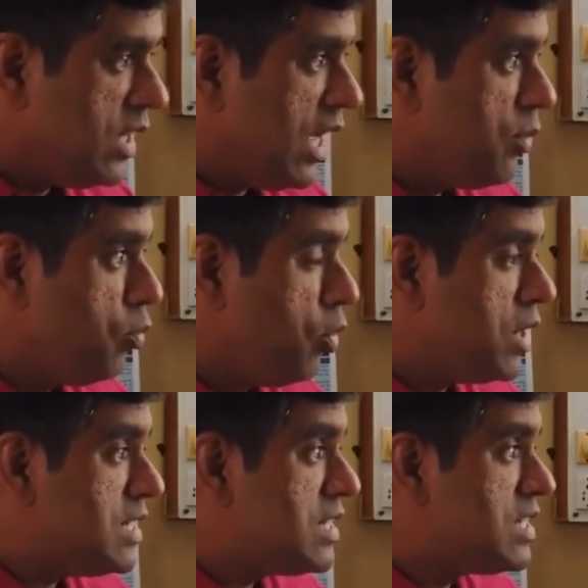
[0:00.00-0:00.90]
they are
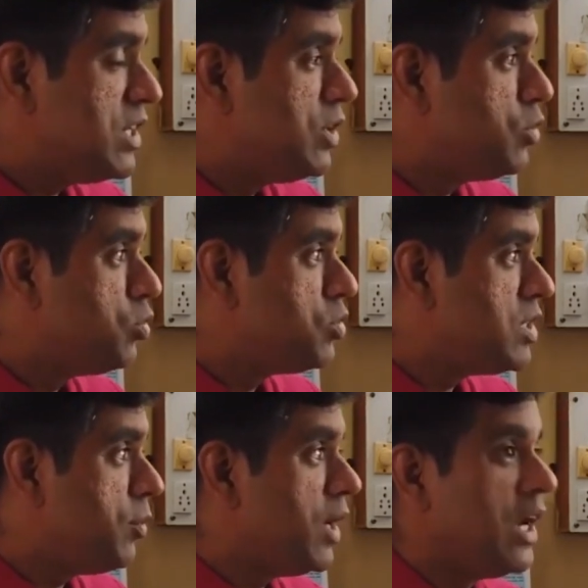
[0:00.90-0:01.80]
more resistant
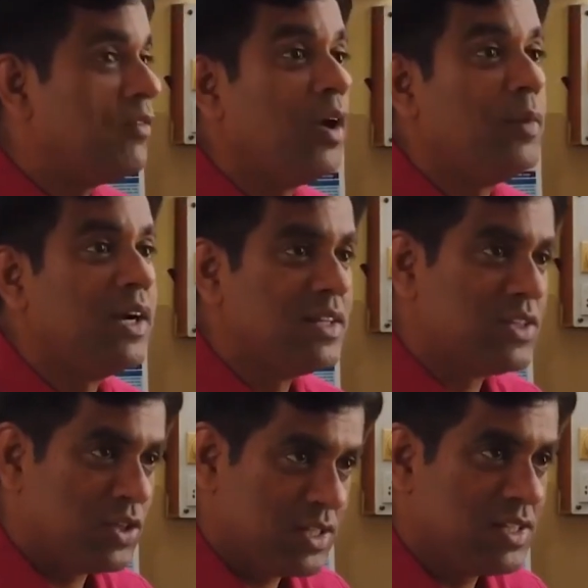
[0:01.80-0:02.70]
to some
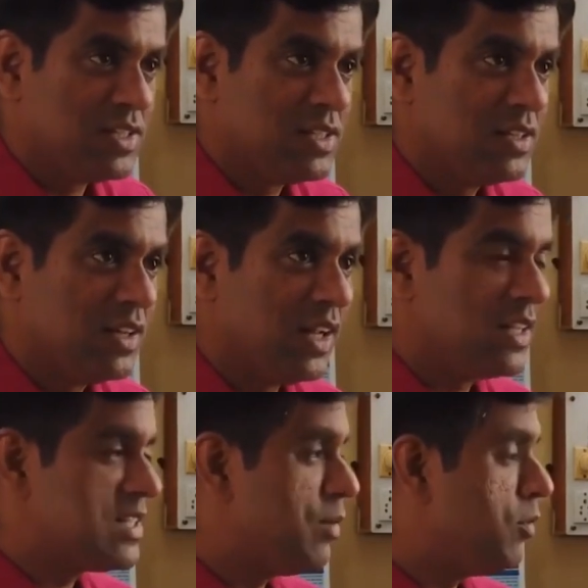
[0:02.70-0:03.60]
environmental stresses,
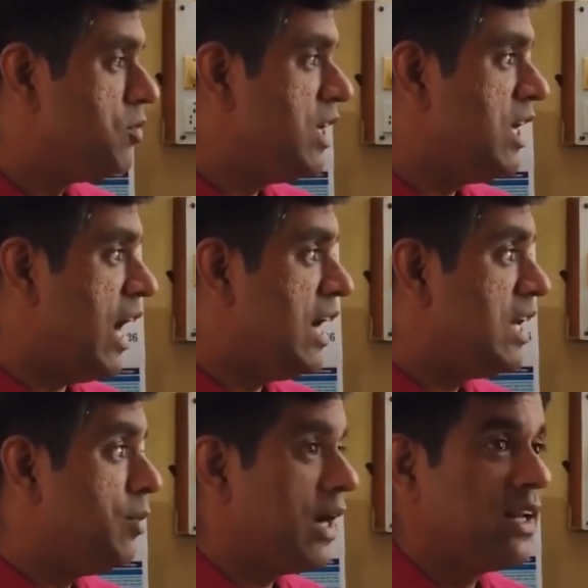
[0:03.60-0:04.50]
like some of the
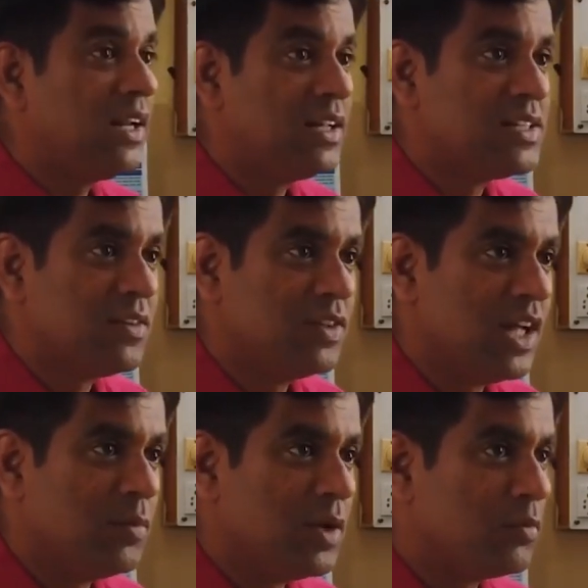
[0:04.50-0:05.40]
antibacterials
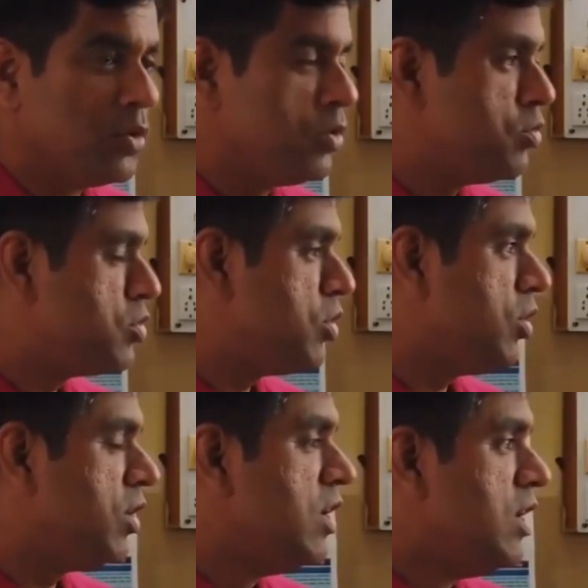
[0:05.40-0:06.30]
if they are being produced,
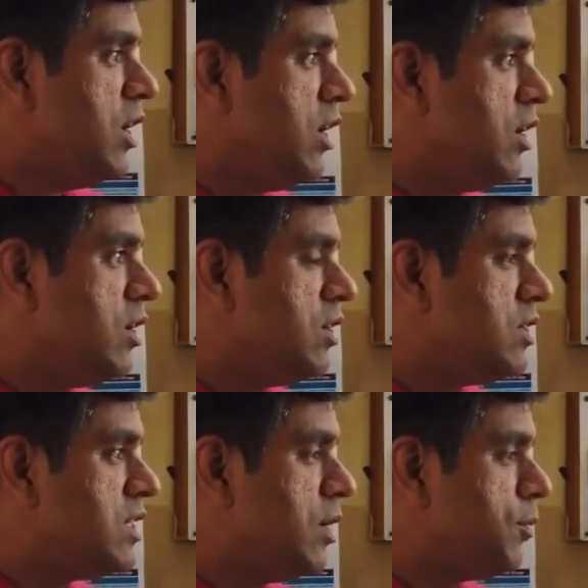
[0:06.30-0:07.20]
or
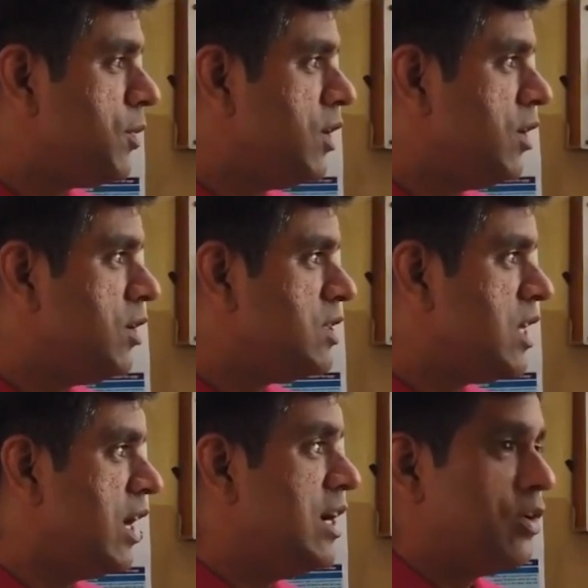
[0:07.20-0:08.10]
some
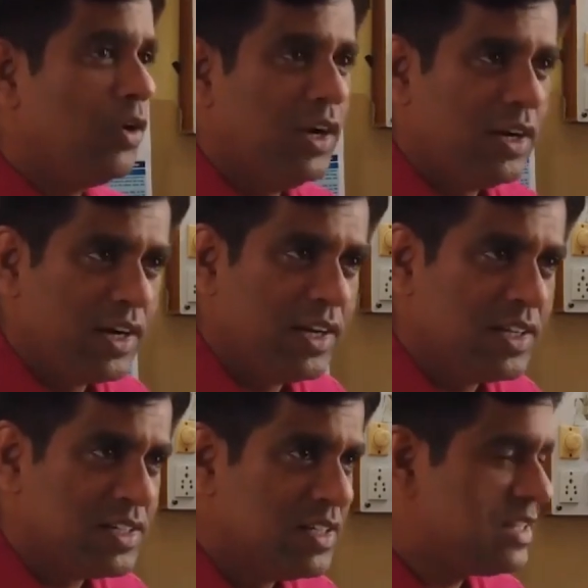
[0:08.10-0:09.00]
say ultraviolet
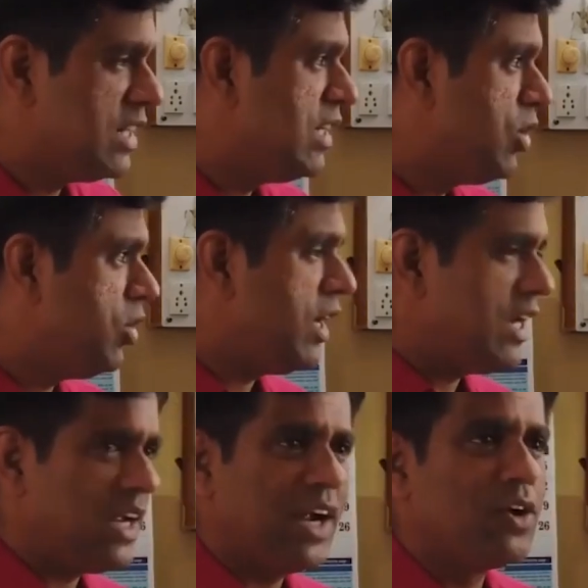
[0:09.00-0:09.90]
radiations are there, or
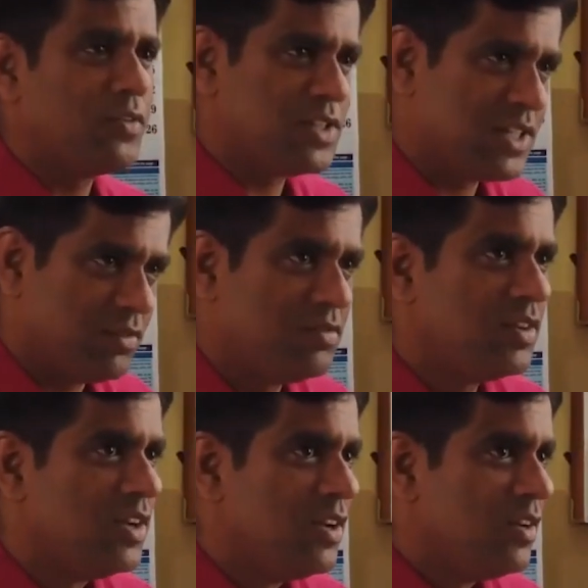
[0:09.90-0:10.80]
any kind of
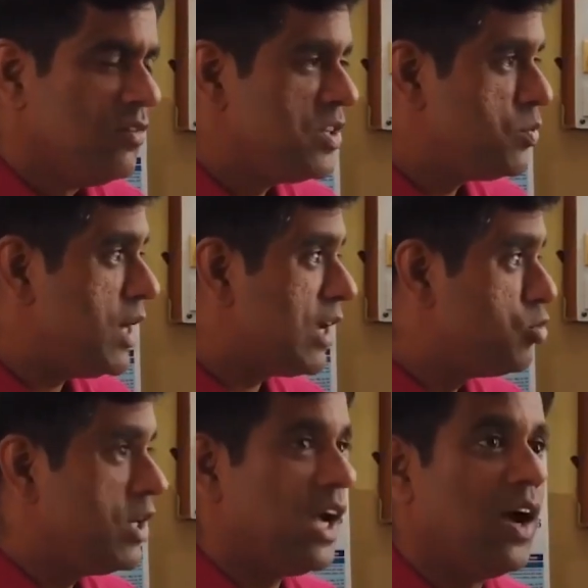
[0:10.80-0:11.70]
stuff which may
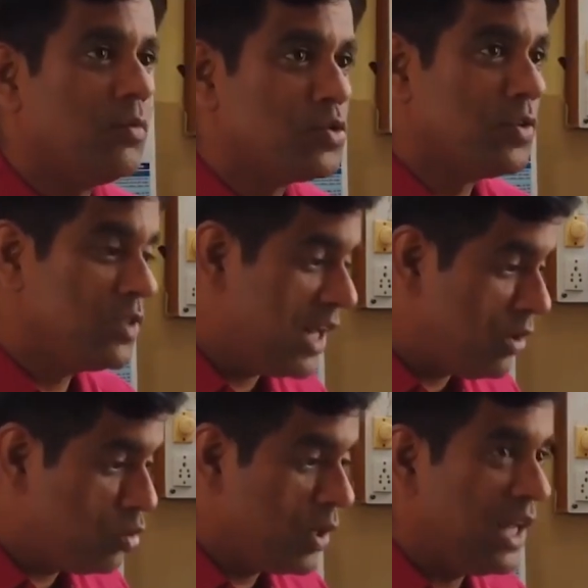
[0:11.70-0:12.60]
actually harm. So if they
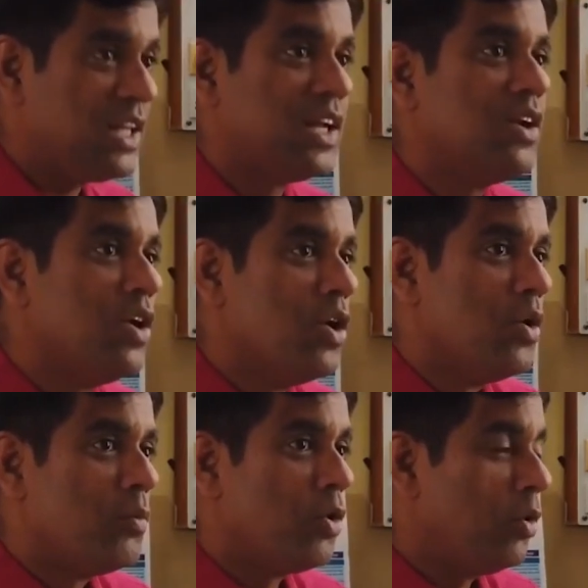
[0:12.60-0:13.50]
are together,
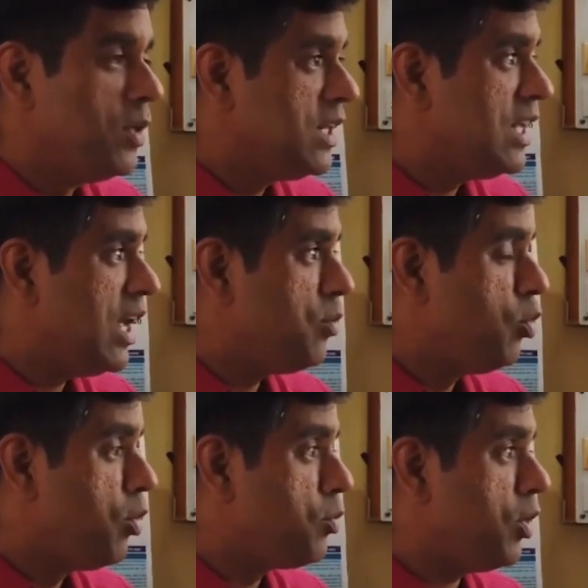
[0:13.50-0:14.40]
probably they are
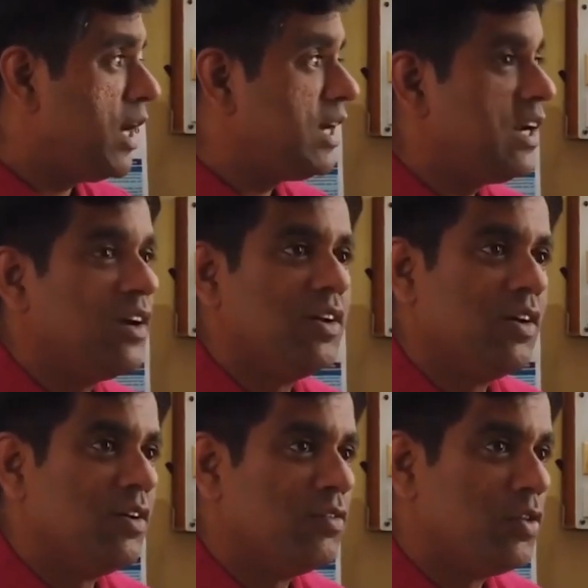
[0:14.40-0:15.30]
more
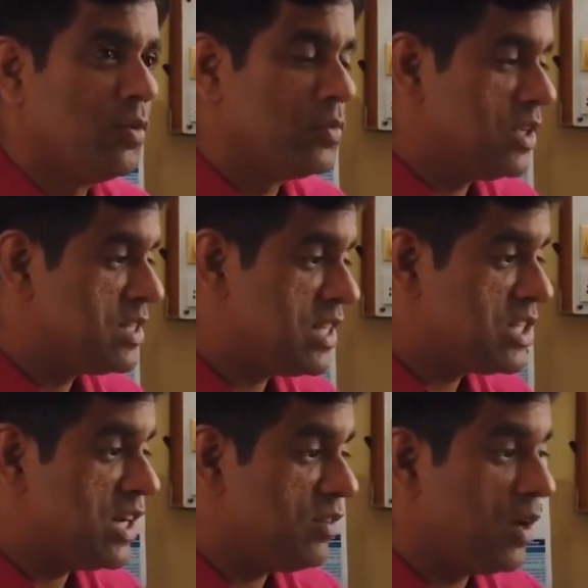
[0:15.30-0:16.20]
protected from
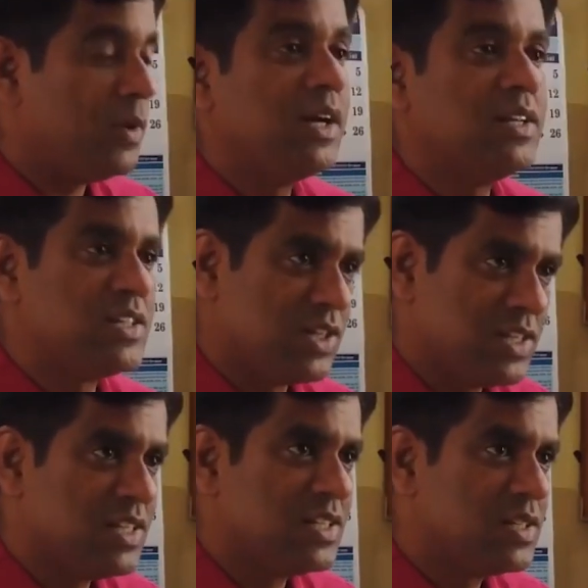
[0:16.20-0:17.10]
such environmental
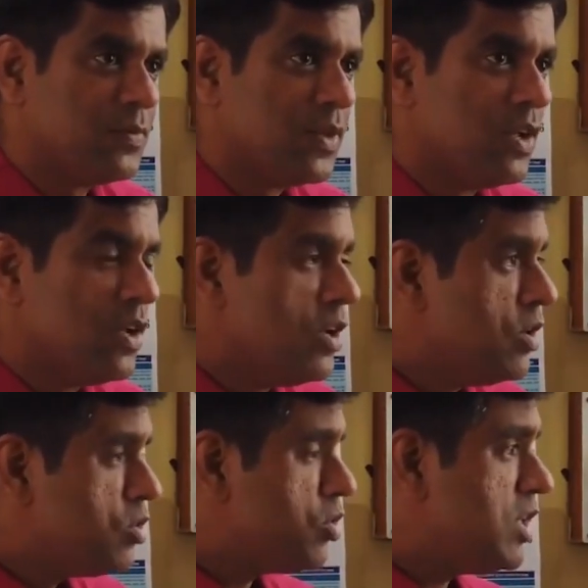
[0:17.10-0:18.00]
stresses.
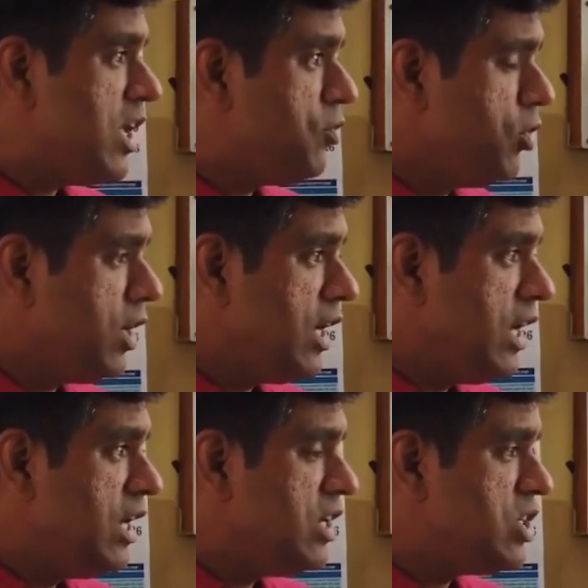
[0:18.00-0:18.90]
So therefore,
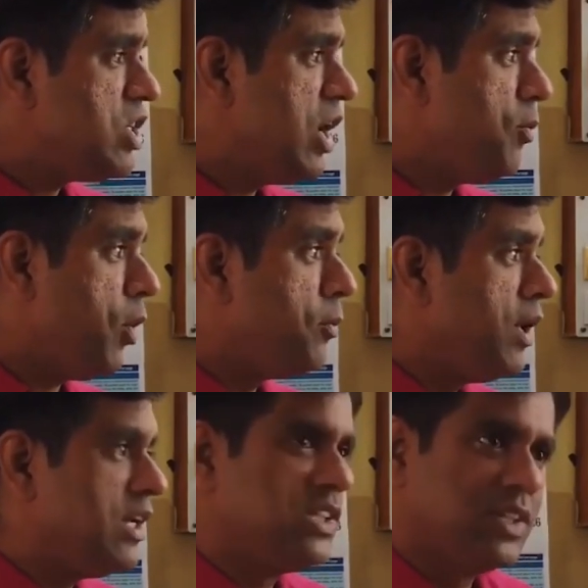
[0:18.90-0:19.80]
initial
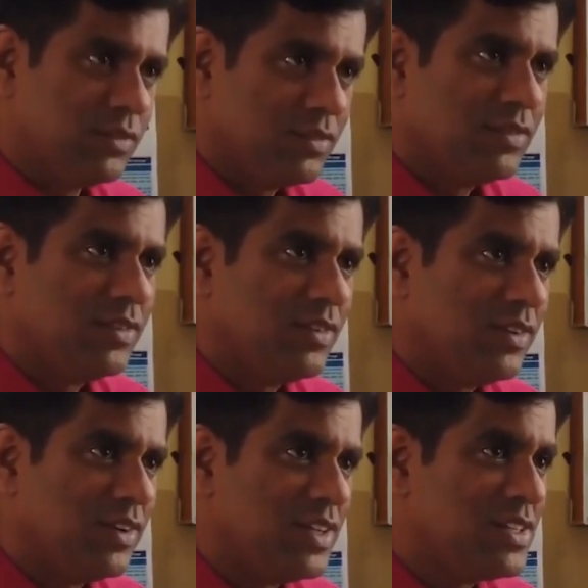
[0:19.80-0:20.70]
population
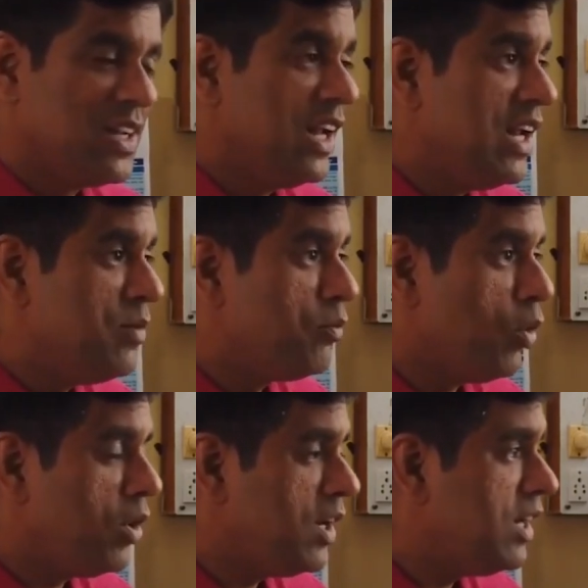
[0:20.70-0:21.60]
is really
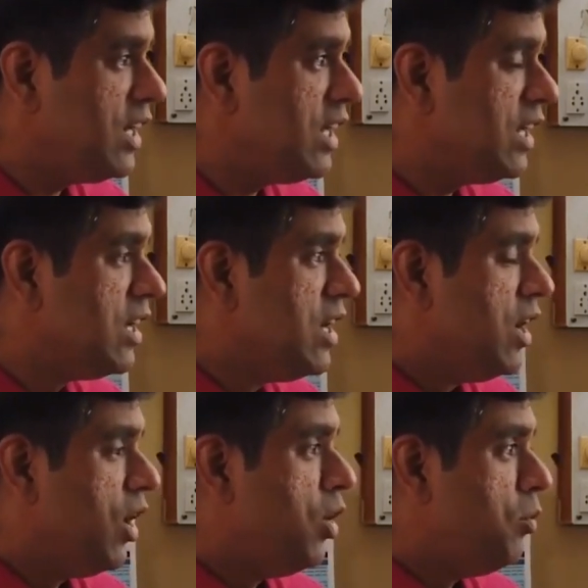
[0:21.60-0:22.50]
important in
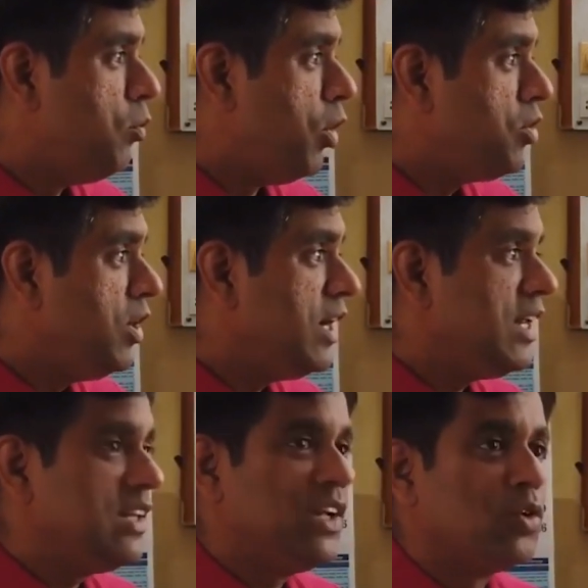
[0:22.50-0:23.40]

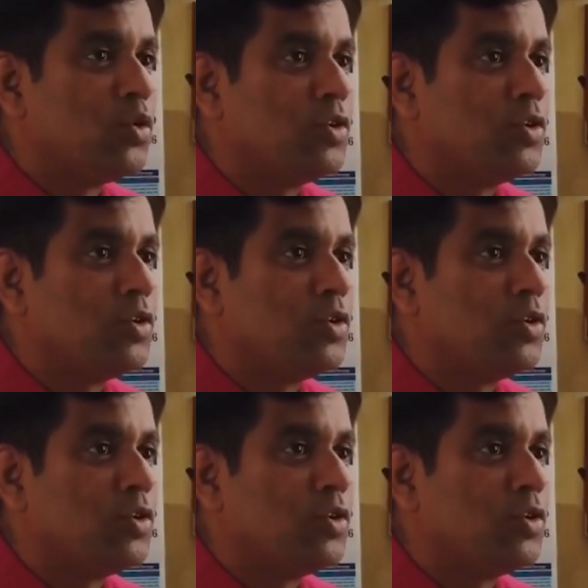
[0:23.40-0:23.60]
modulating the